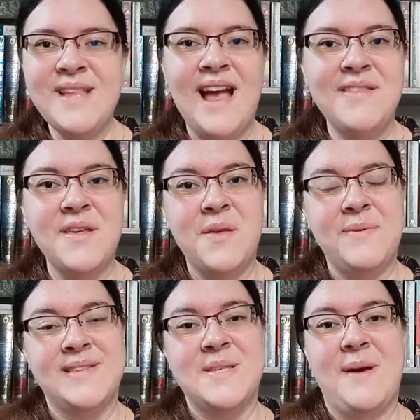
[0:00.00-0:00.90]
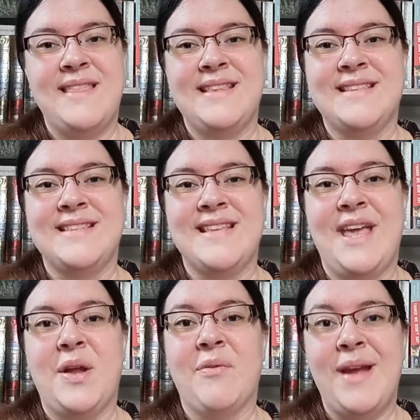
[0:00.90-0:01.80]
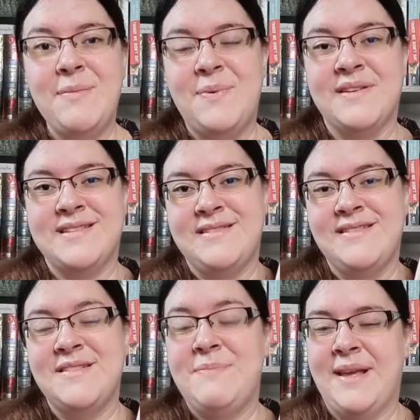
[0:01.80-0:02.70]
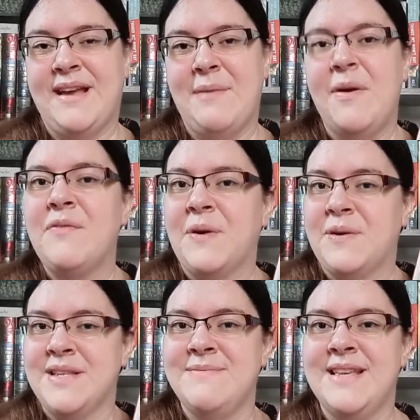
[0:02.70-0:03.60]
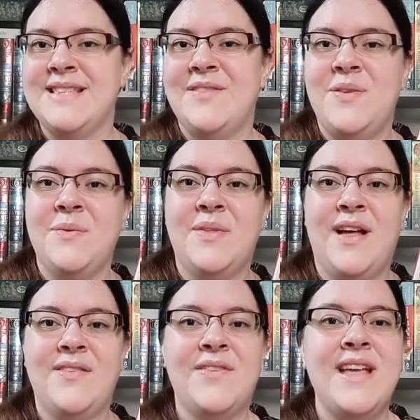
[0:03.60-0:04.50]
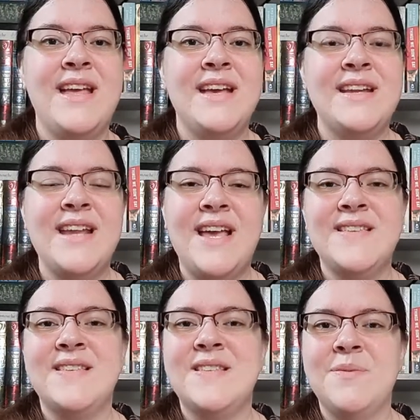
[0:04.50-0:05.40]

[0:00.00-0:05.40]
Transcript: I think you will too. I think this is a great book to pick up for Christmas if you love nice,